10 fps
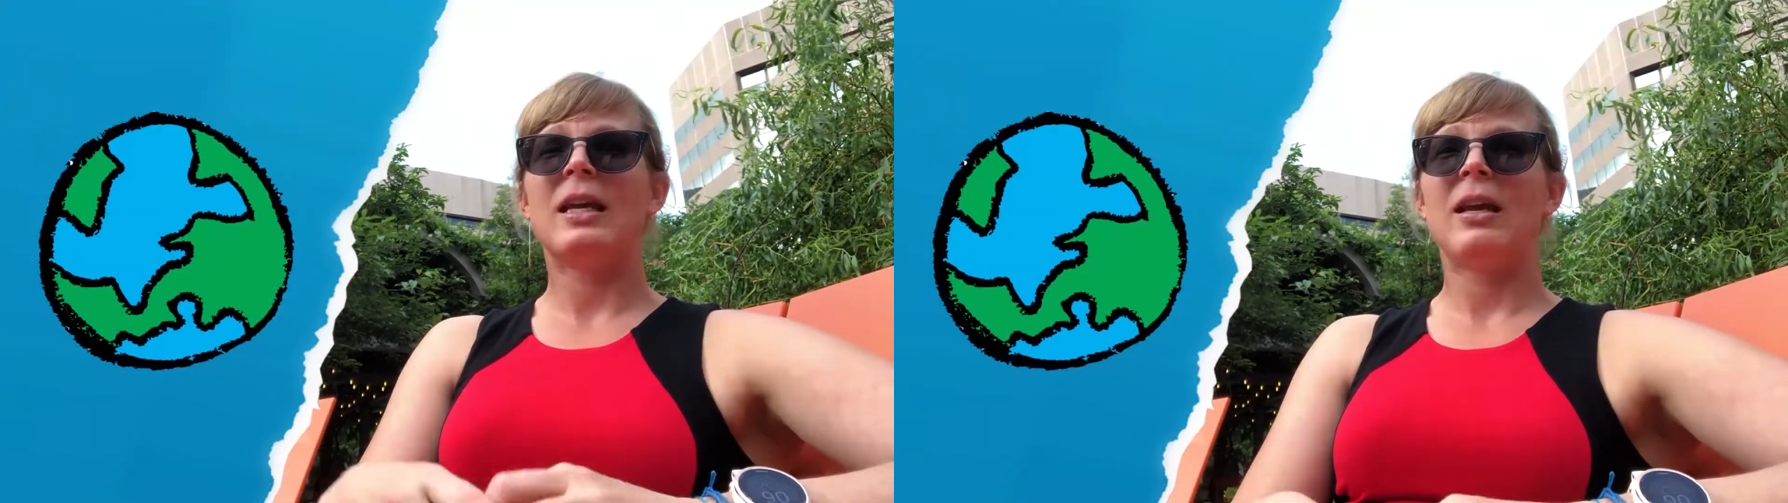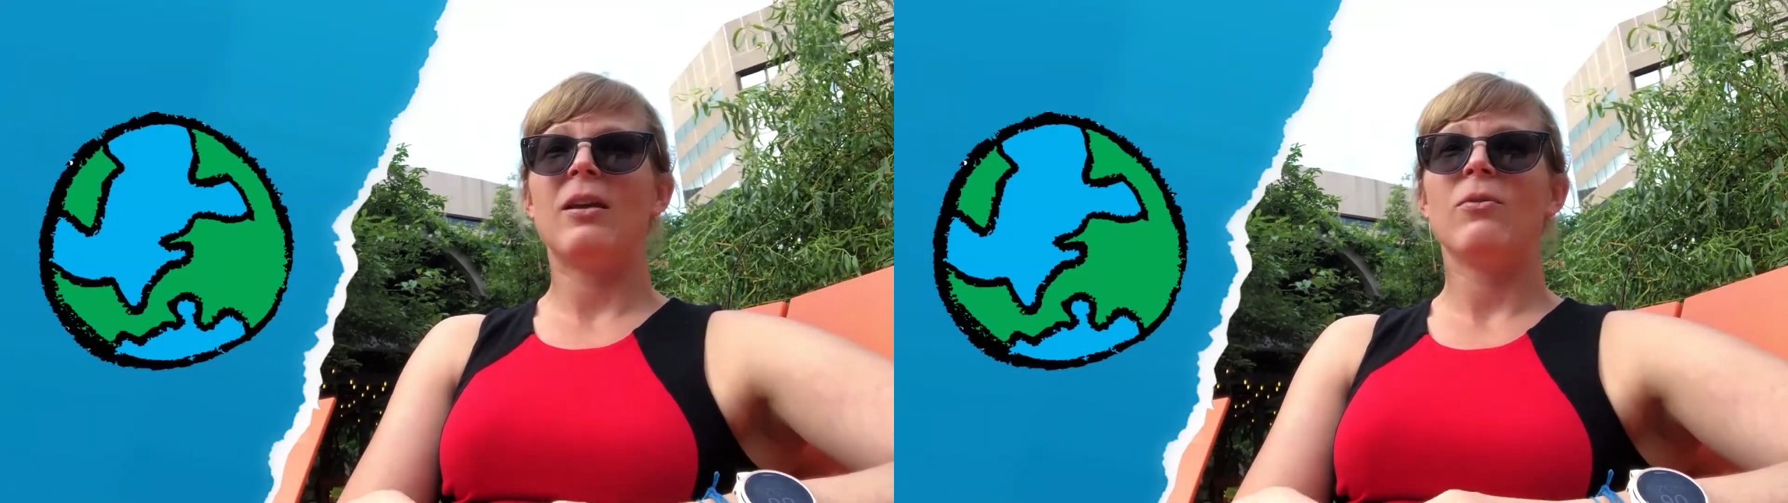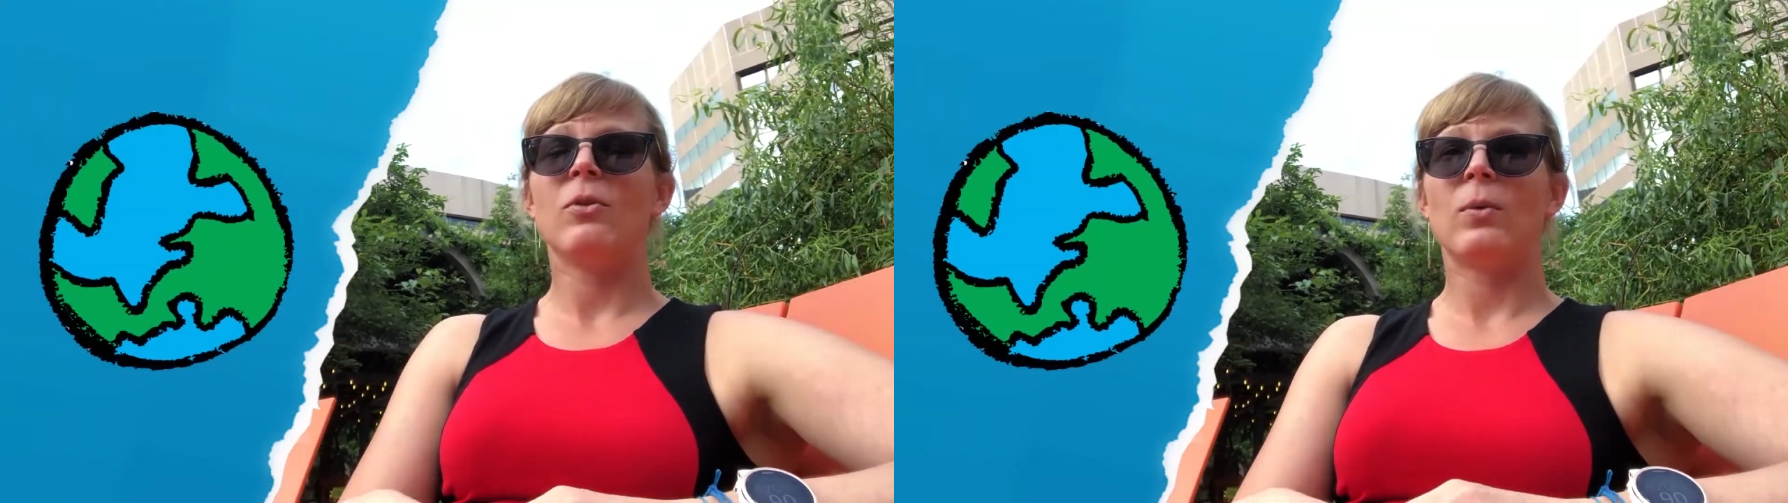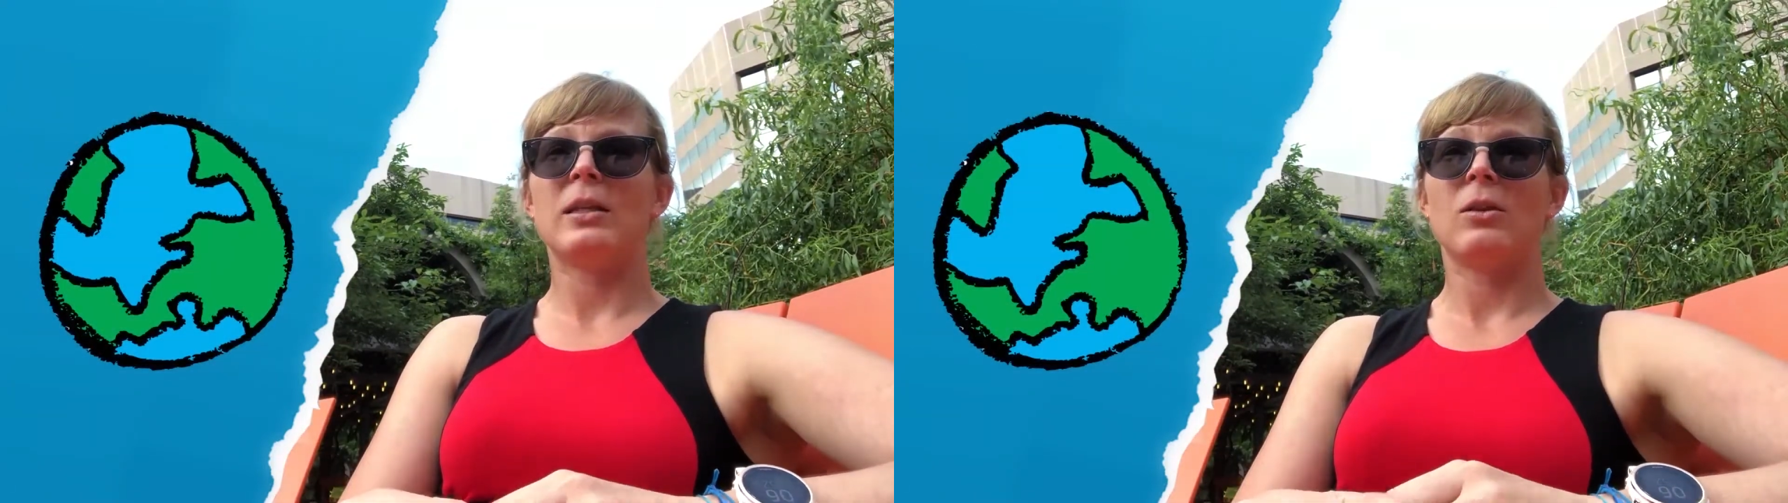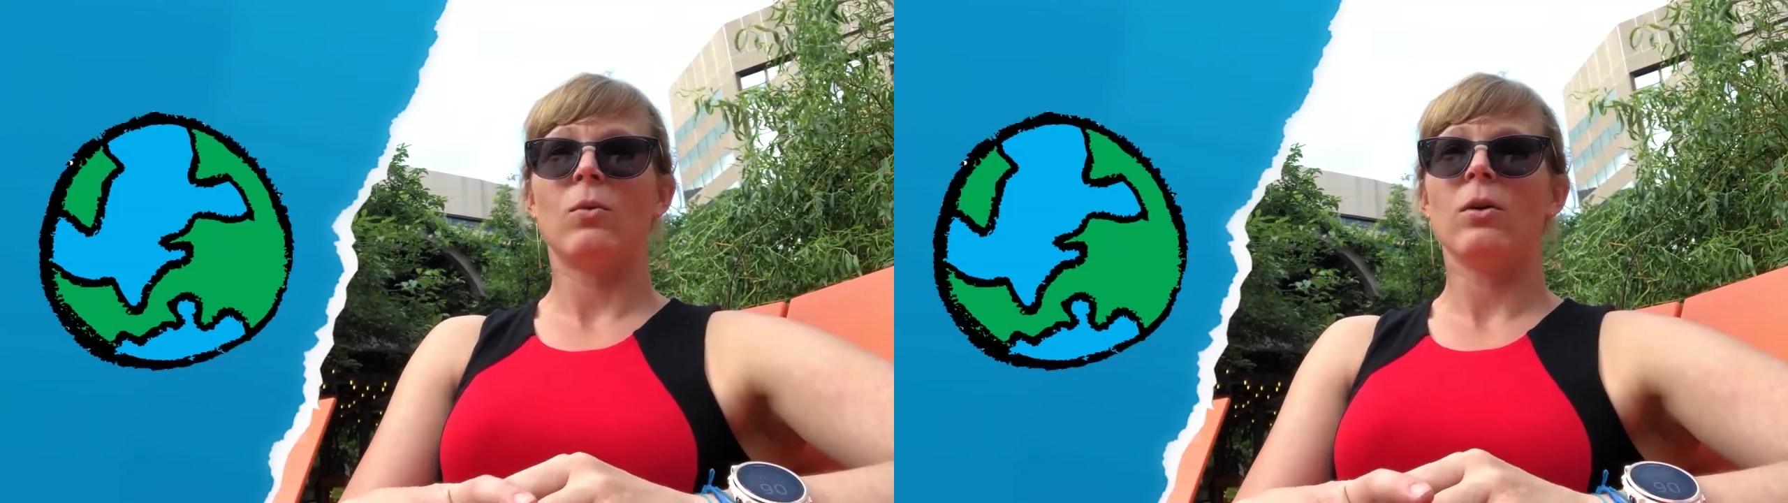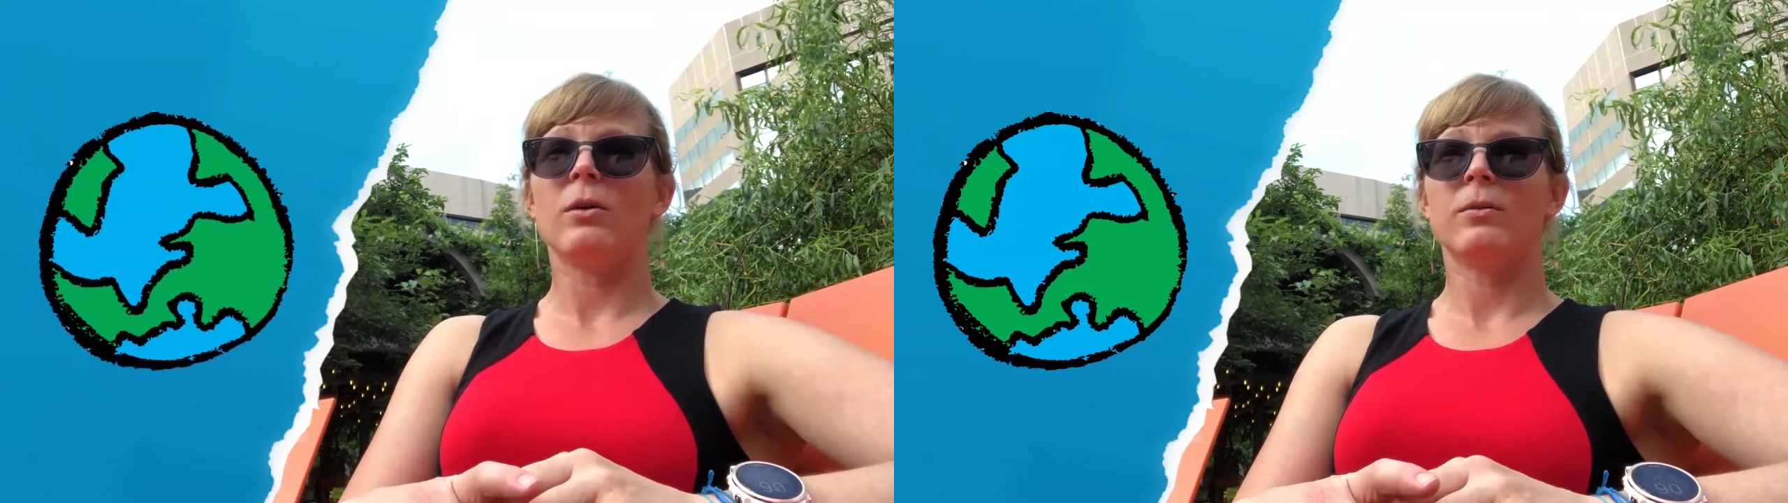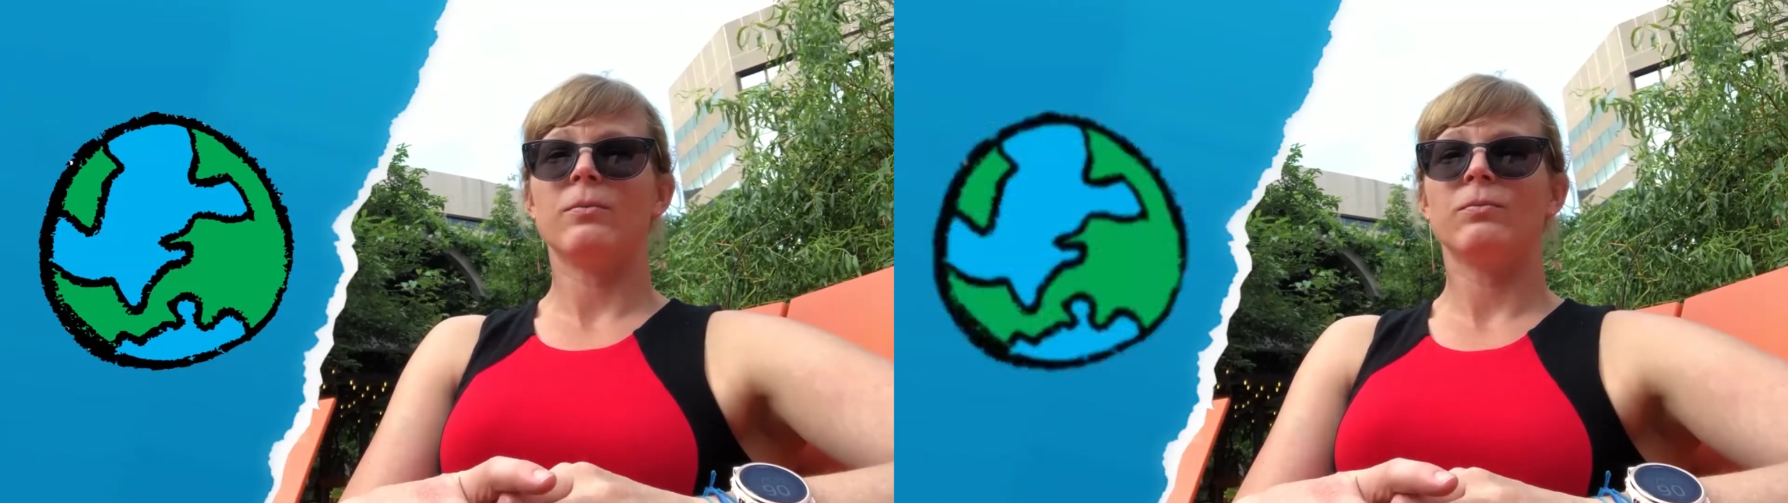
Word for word: day for the rest of the world.